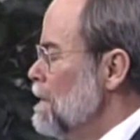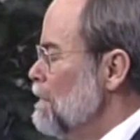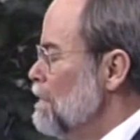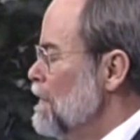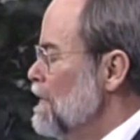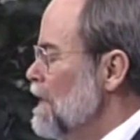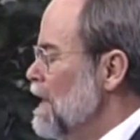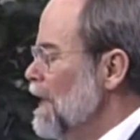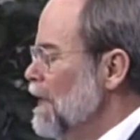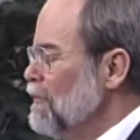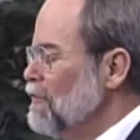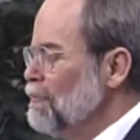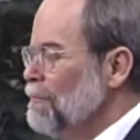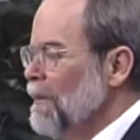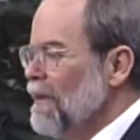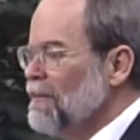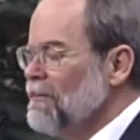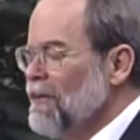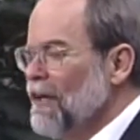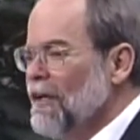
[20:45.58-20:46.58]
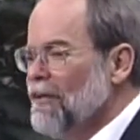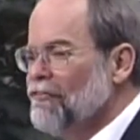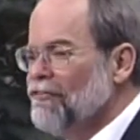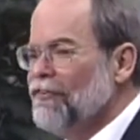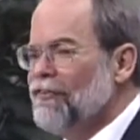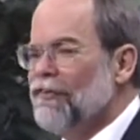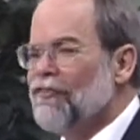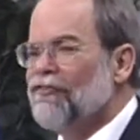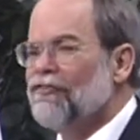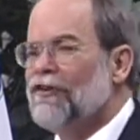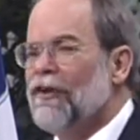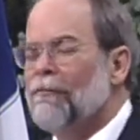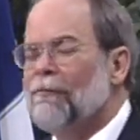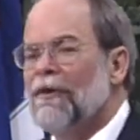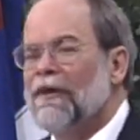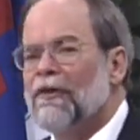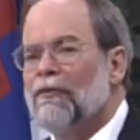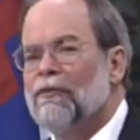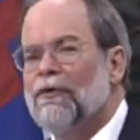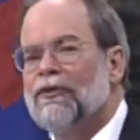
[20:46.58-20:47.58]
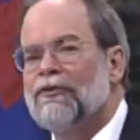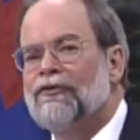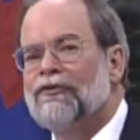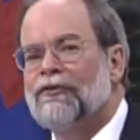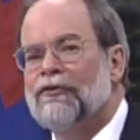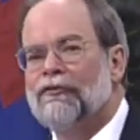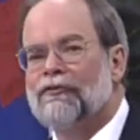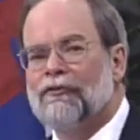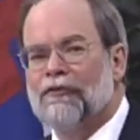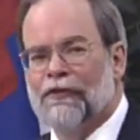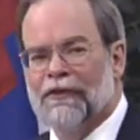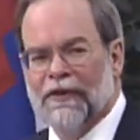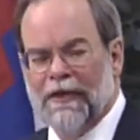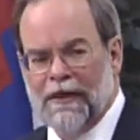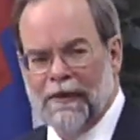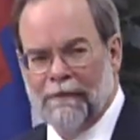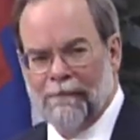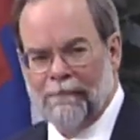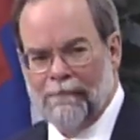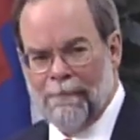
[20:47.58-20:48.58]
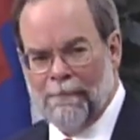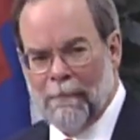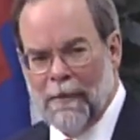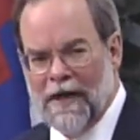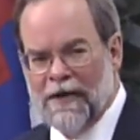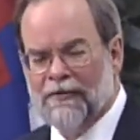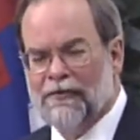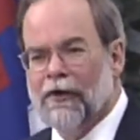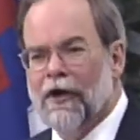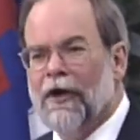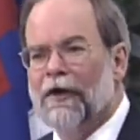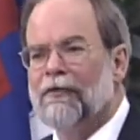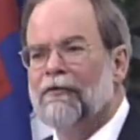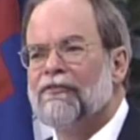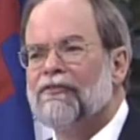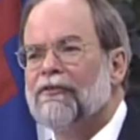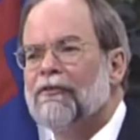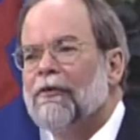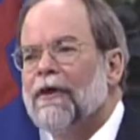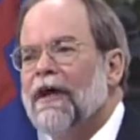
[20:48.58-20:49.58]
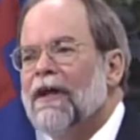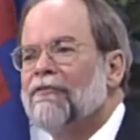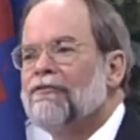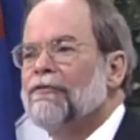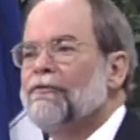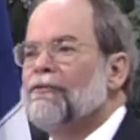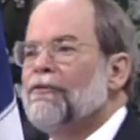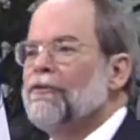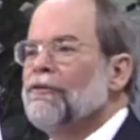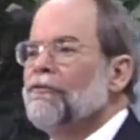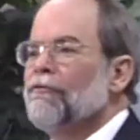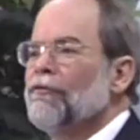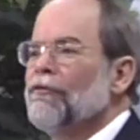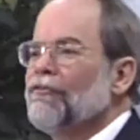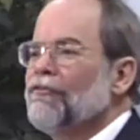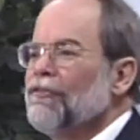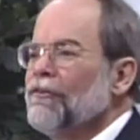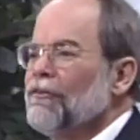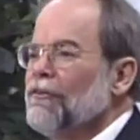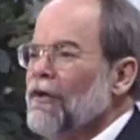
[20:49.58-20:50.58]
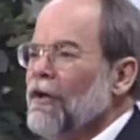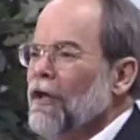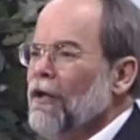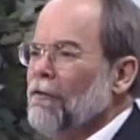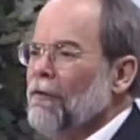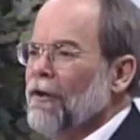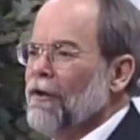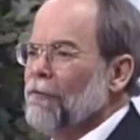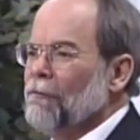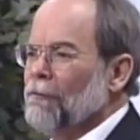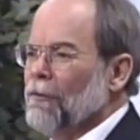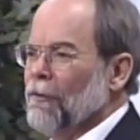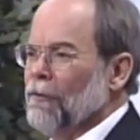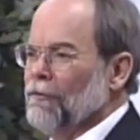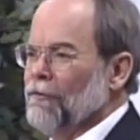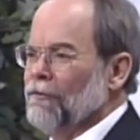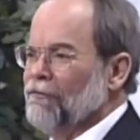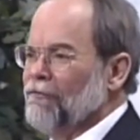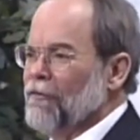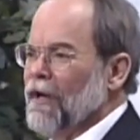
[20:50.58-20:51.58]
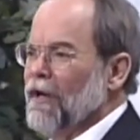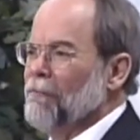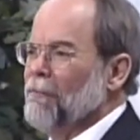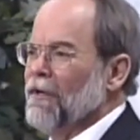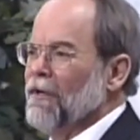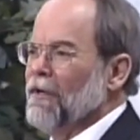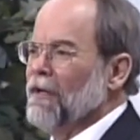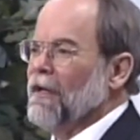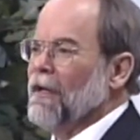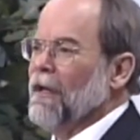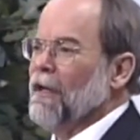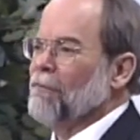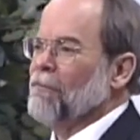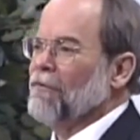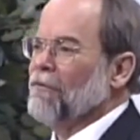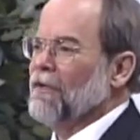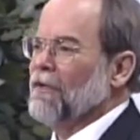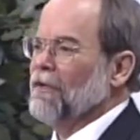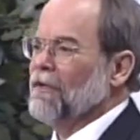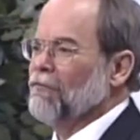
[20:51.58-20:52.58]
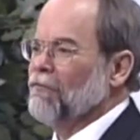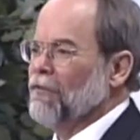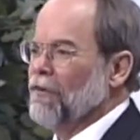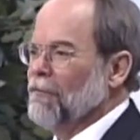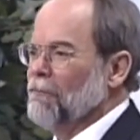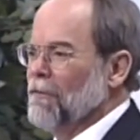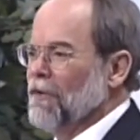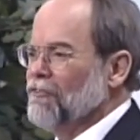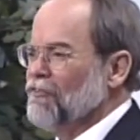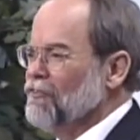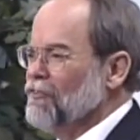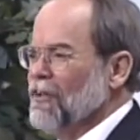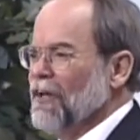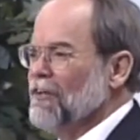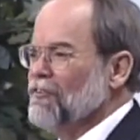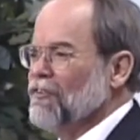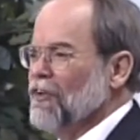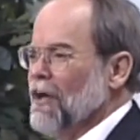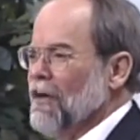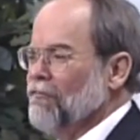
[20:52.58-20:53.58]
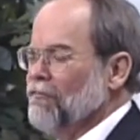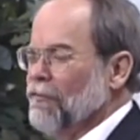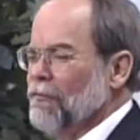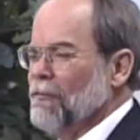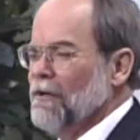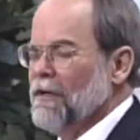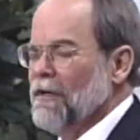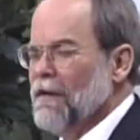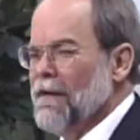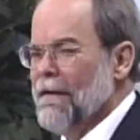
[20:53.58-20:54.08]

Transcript: The expectation that somebody will do for them my daughter is a graduate of the University of Colorado Boulder, Phi Beta Kappa, thank you very much, takes after me.